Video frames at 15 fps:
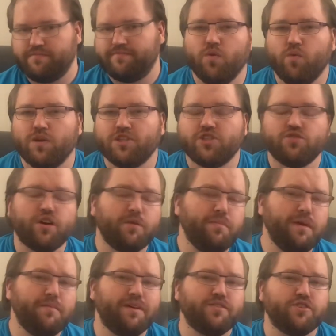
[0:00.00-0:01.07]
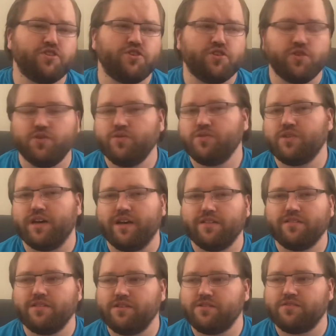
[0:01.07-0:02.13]
What struck me about the shoes
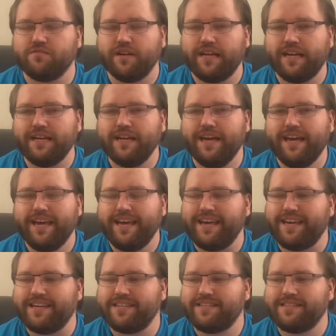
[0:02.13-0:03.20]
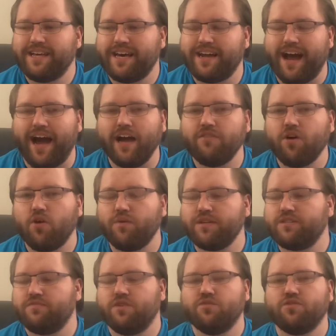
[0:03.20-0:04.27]
on this reading is that I've
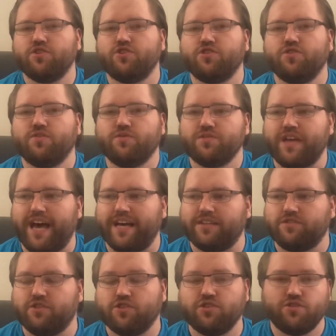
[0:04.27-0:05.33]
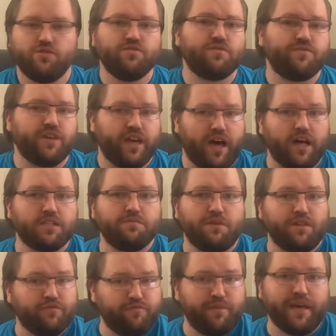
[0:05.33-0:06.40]
always viewed the shoes as the shoes of the gospel
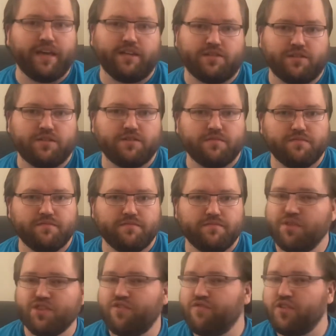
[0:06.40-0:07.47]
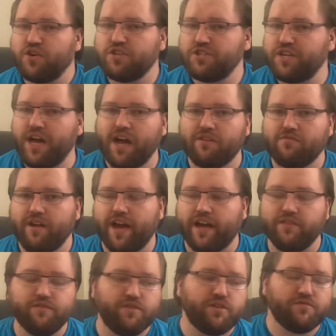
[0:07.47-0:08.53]
of peace. But the version I
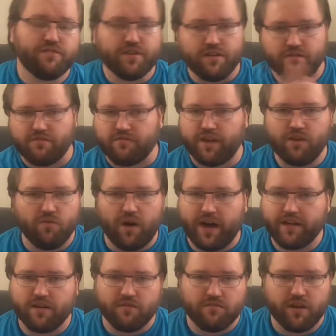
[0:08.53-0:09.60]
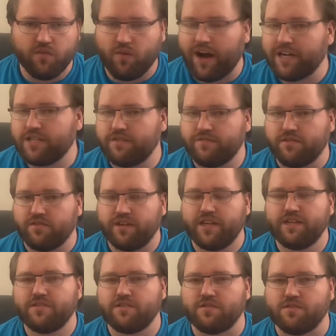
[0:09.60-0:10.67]
read, feel free to rewind and rewatch if you
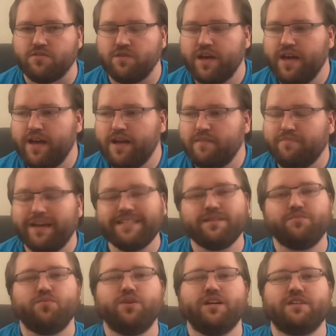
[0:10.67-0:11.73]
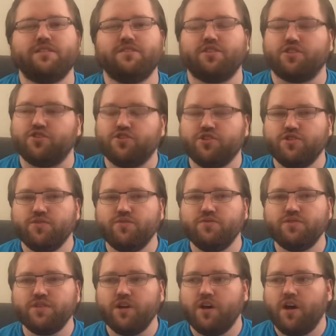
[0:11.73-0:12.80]
need to, makes it pretty clear that the
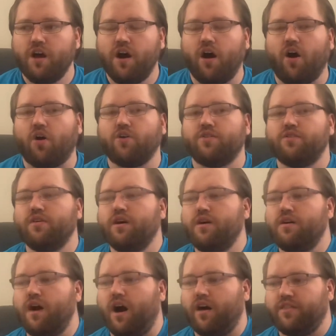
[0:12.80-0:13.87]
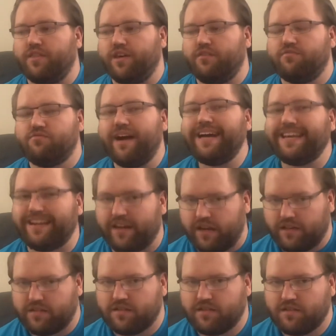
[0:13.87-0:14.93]
shoes are the
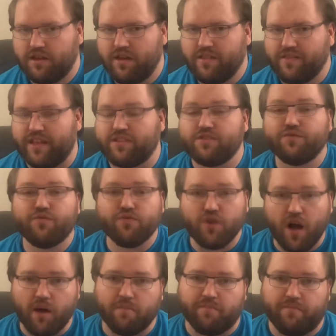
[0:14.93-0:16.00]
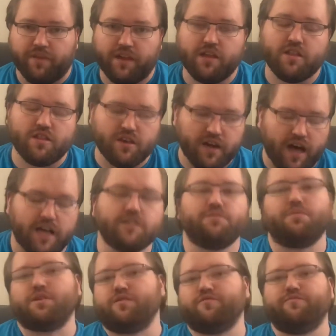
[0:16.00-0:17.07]
readiness that's from the
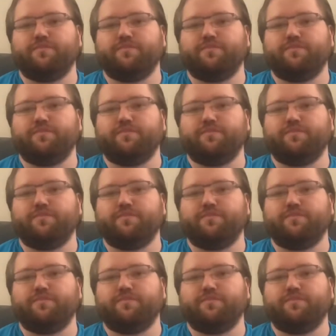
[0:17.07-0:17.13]
gospel of